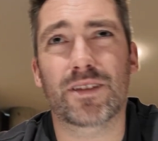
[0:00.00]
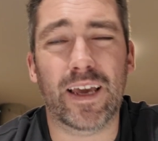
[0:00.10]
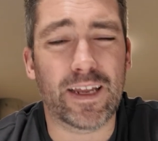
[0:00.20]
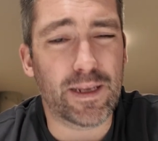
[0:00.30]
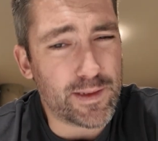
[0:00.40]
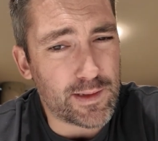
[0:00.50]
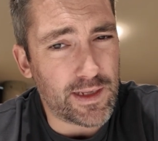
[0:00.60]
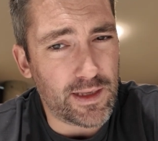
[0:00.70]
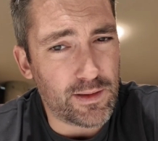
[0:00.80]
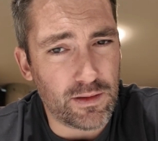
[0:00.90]
86
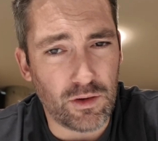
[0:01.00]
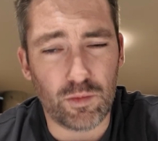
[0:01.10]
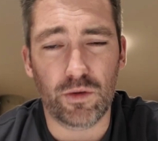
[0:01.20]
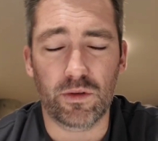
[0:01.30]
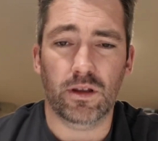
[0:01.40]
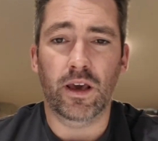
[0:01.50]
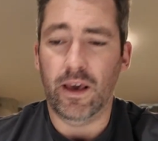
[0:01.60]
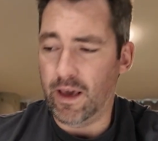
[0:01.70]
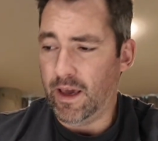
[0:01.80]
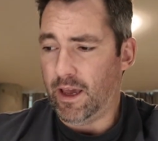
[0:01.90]
days almost,
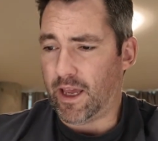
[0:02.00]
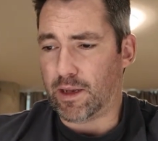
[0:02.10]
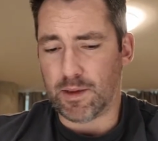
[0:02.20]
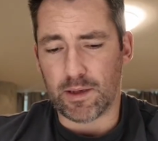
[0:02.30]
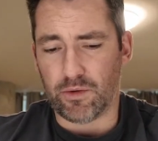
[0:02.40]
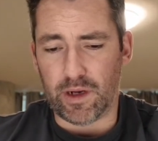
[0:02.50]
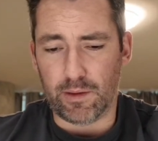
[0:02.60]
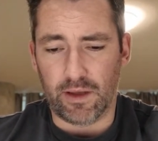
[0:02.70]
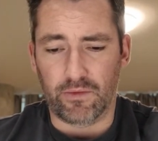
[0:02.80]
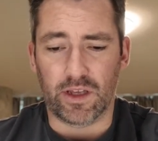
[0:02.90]
86 or
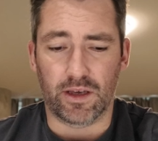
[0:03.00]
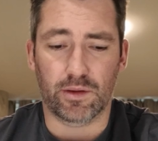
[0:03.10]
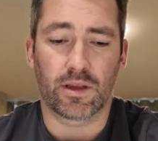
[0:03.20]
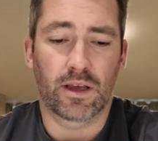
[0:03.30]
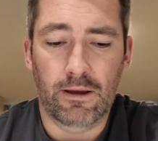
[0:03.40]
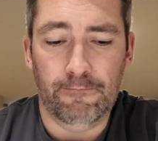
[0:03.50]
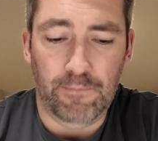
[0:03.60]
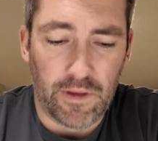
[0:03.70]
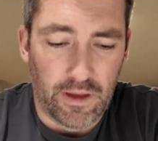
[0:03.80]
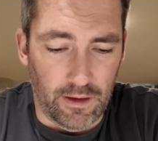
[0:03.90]
87 days.
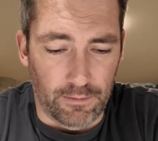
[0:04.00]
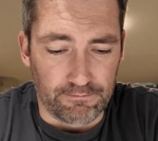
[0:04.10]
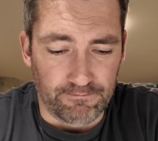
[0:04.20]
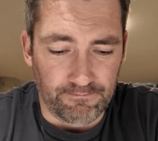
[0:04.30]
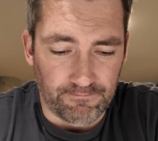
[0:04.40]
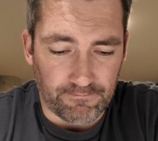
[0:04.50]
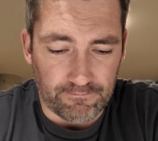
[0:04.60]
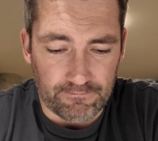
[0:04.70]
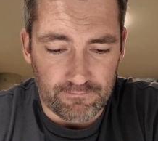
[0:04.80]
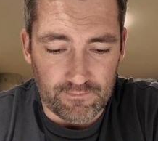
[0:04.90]
Um,
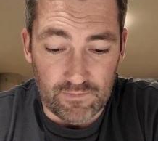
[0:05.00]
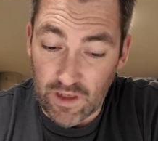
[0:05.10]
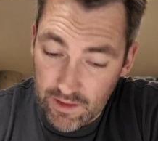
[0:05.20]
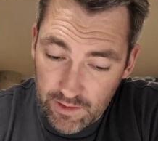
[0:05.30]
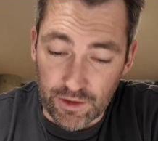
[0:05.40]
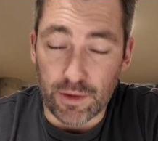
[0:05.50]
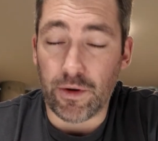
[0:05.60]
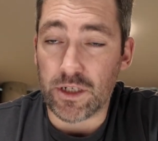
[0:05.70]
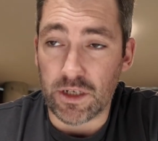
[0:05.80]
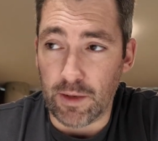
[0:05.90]
it's a good
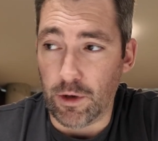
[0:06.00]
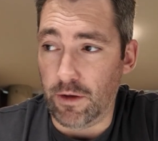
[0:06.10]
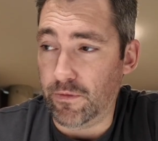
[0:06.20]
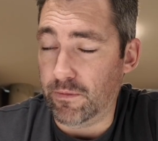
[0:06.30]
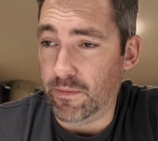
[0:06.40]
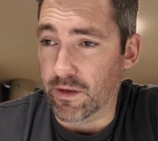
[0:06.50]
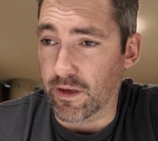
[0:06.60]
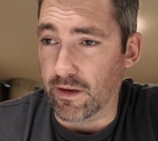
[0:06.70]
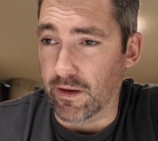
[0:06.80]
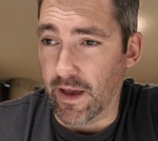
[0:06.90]
stretch of time off.
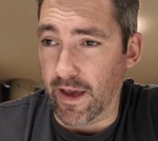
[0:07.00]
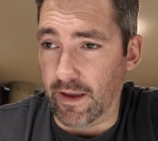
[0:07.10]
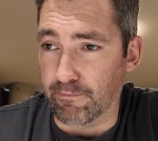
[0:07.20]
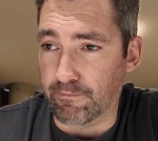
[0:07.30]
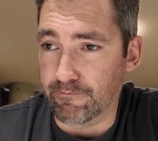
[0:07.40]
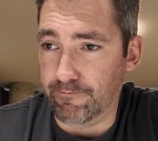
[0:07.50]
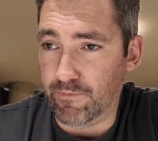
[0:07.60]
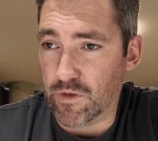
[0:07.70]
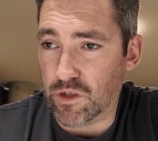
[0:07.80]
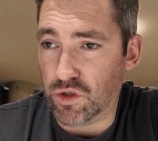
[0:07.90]
I
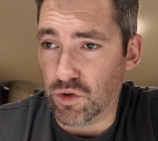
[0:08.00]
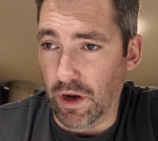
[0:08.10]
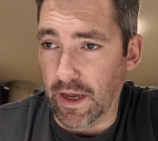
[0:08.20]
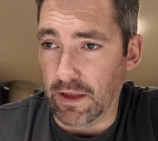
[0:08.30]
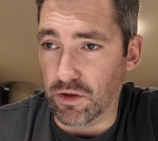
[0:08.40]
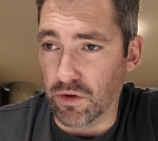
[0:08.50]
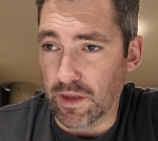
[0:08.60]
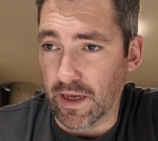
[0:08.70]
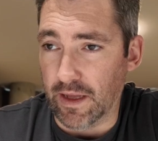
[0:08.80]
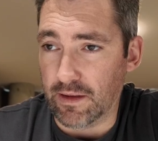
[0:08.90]
try and do
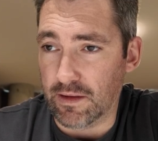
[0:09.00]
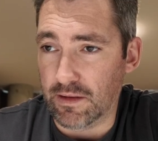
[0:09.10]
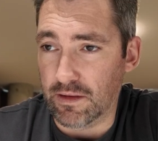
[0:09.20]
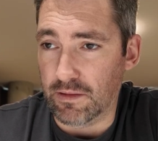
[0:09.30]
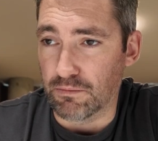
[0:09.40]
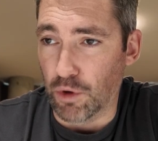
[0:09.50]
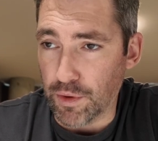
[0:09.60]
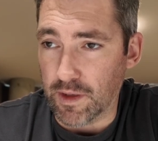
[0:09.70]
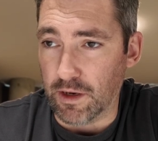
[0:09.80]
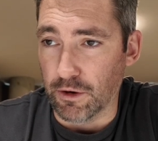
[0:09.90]
that
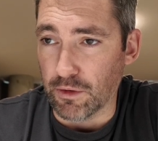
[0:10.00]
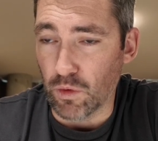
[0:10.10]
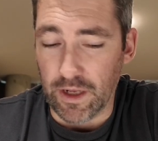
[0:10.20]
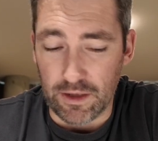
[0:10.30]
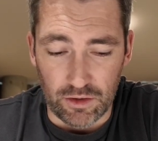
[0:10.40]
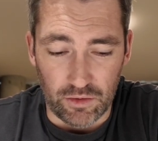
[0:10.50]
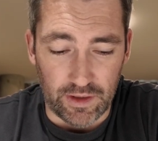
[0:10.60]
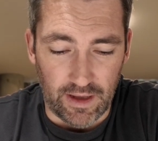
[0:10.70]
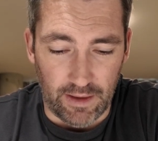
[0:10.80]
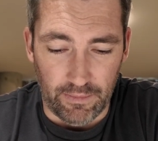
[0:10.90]
most years. What I do,
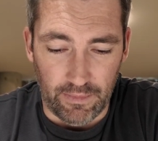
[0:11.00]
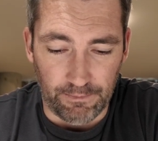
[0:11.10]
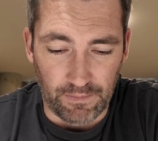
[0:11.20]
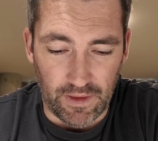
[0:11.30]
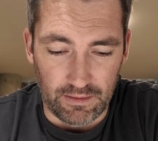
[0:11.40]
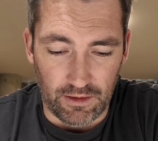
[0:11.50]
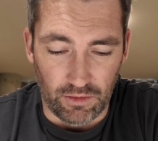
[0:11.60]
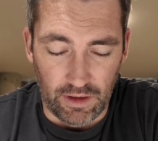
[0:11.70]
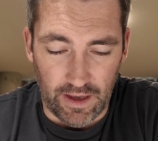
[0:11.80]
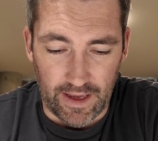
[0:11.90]
and
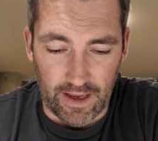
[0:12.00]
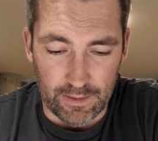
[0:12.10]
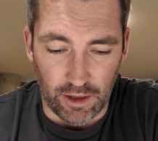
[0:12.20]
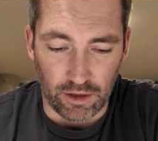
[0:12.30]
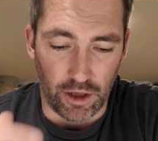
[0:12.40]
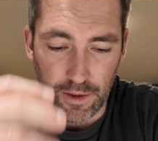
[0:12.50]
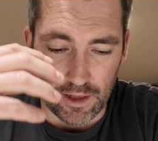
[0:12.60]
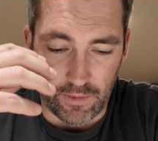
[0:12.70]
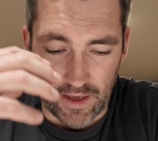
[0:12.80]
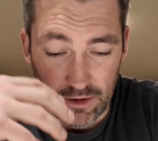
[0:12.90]
it's not
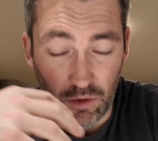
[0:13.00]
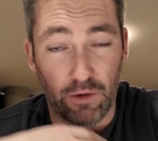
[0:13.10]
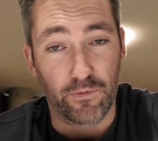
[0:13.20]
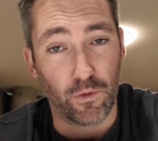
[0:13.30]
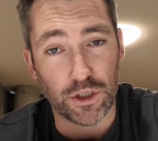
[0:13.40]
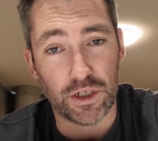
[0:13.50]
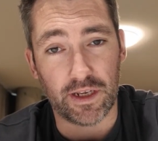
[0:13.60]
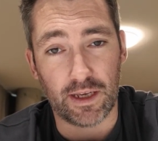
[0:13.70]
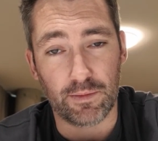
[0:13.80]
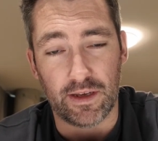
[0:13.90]
lost on me. I know how fortunate
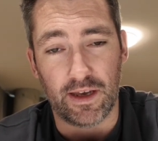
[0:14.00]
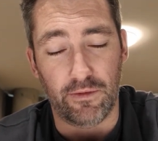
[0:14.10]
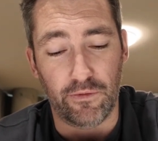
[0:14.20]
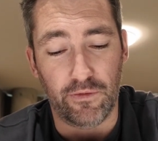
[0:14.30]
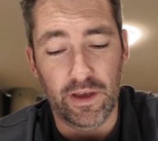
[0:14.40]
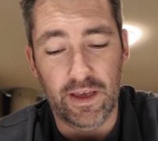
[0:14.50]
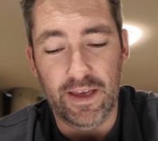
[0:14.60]
I am to have